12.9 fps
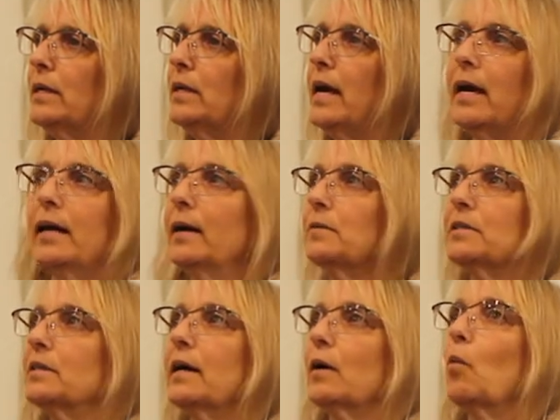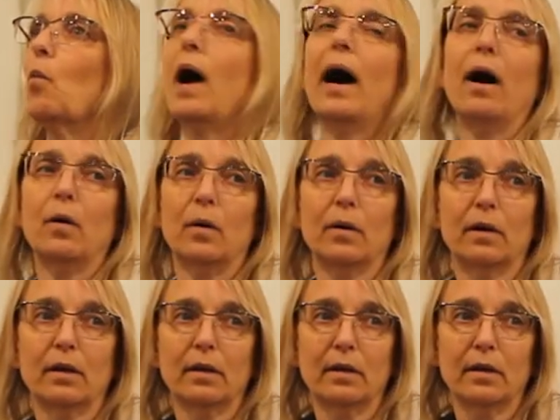day and I was like, wow.
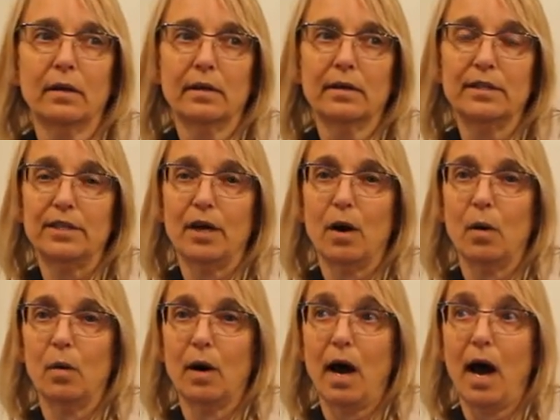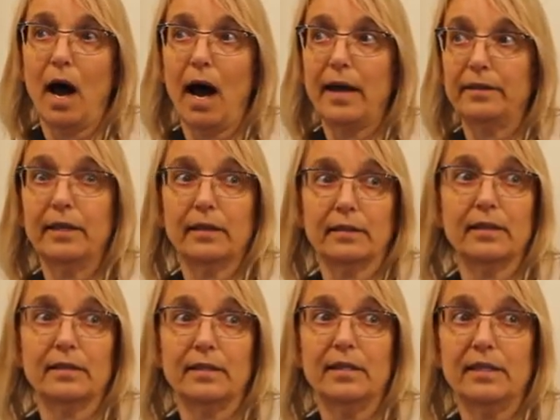So I think
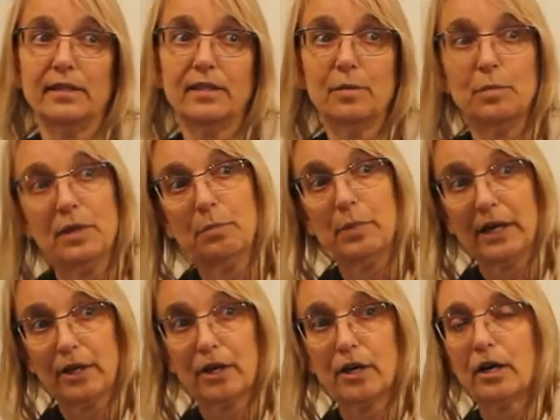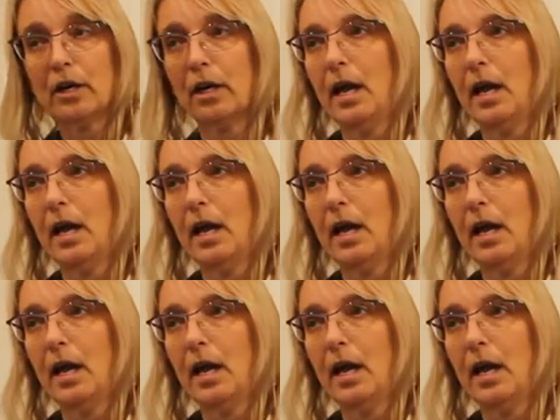this needs to be bigger.